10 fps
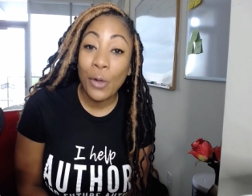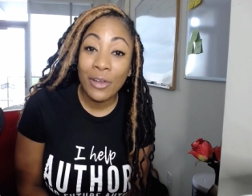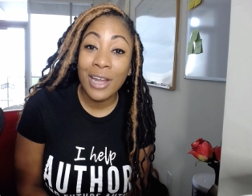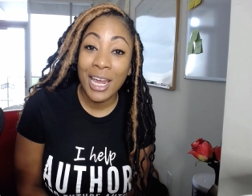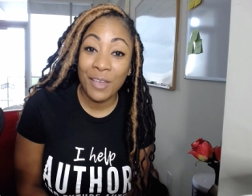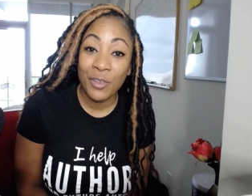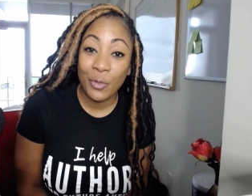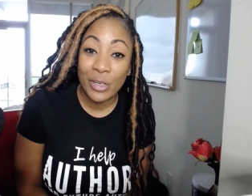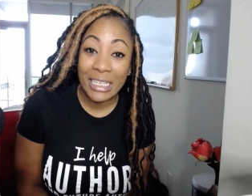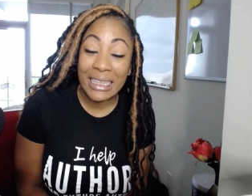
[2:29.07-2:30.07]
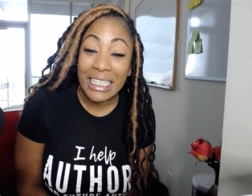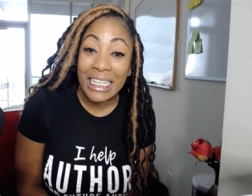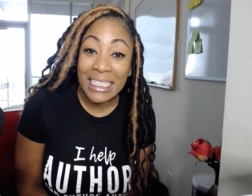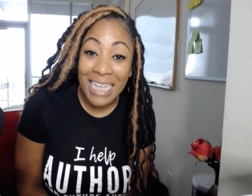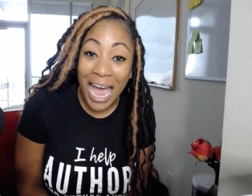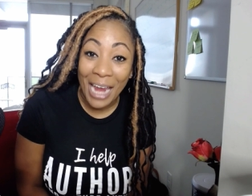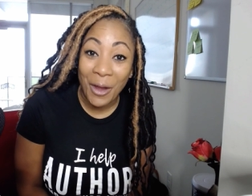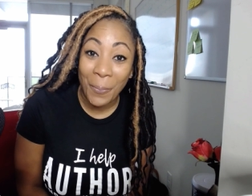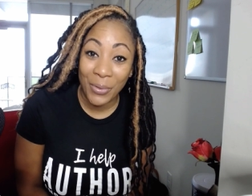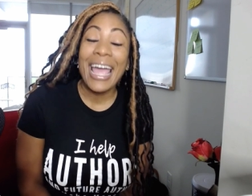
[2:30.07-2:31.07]
will not even read the
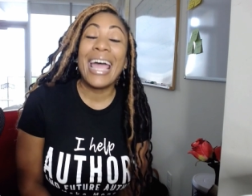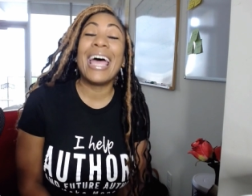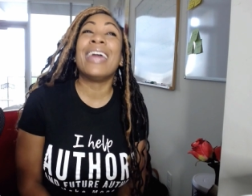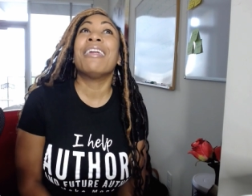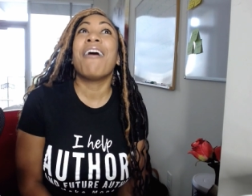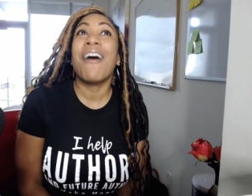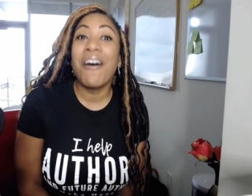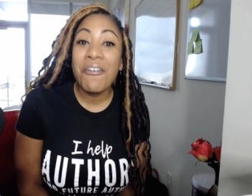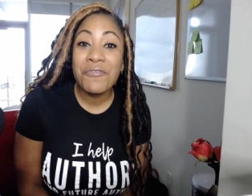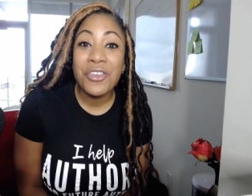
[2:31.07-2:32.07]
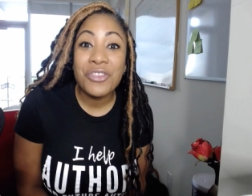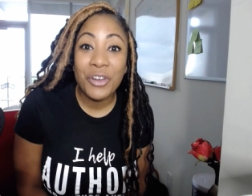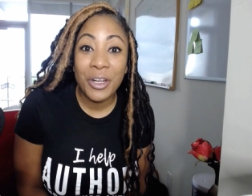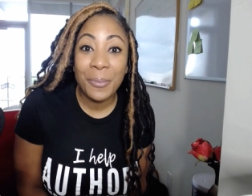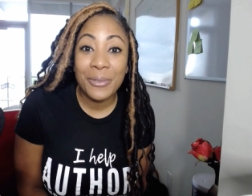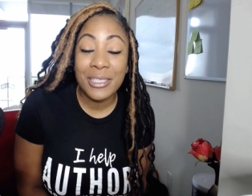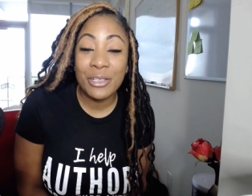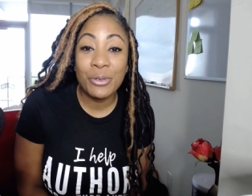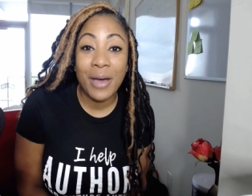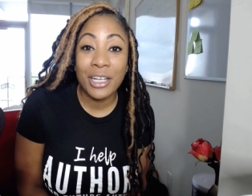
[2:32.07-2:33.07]
entire book. And of the
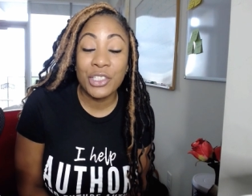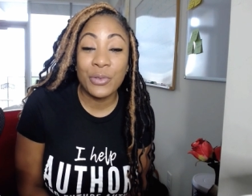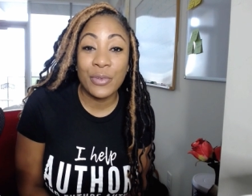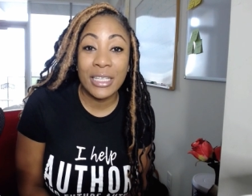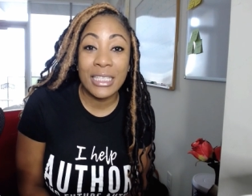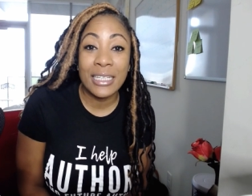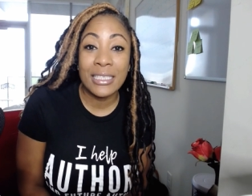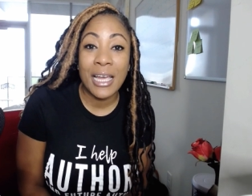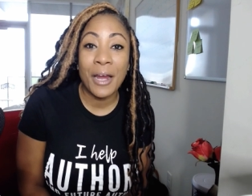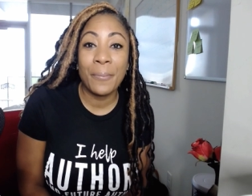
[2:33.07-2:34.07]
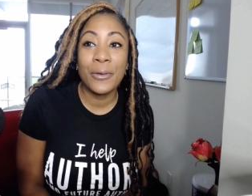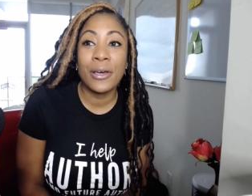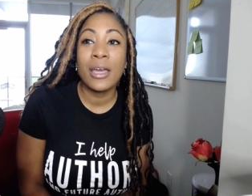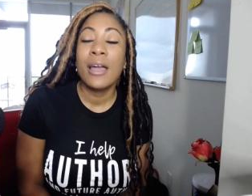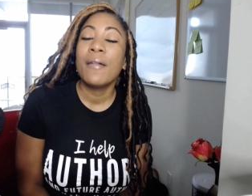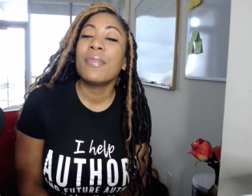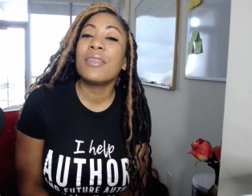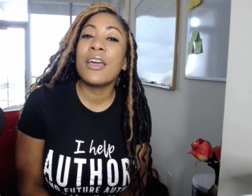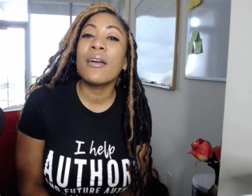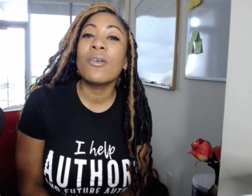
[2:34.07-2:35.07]
30% who actually read the entire book,
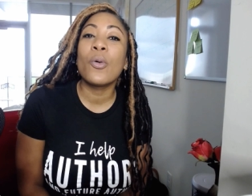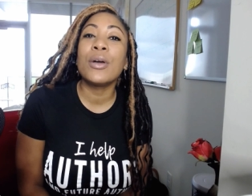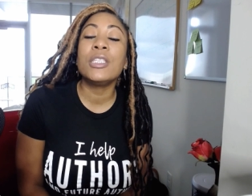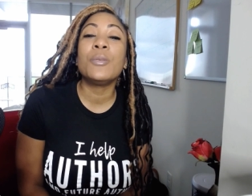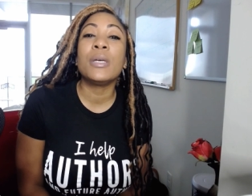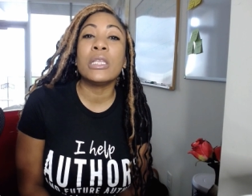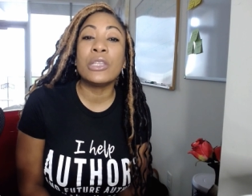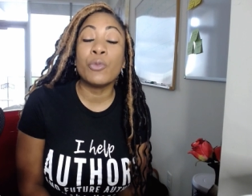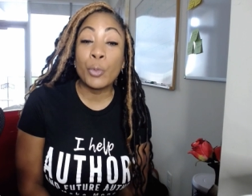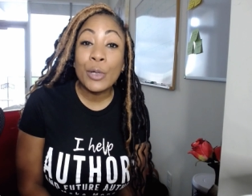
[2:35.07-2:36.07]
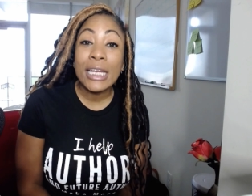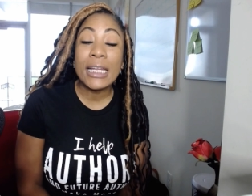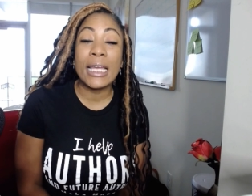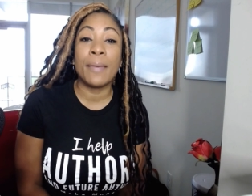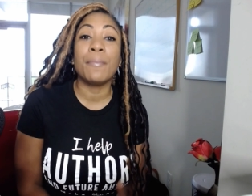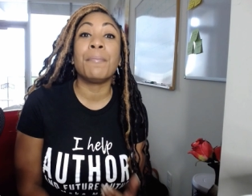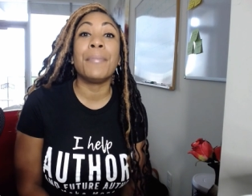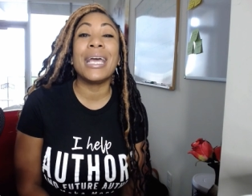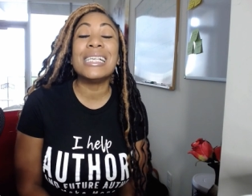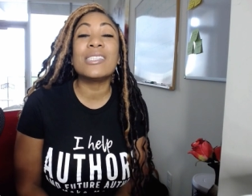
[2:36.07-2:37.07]
they're going to be reading it
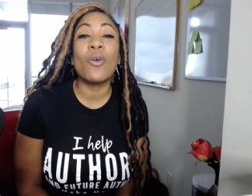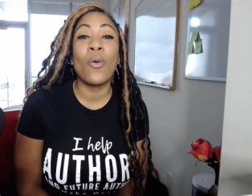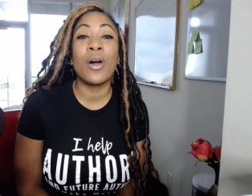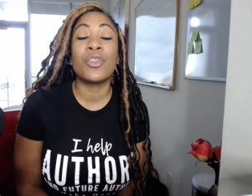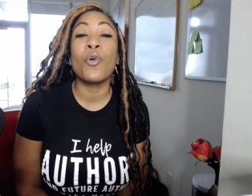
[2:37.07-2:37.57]
based on the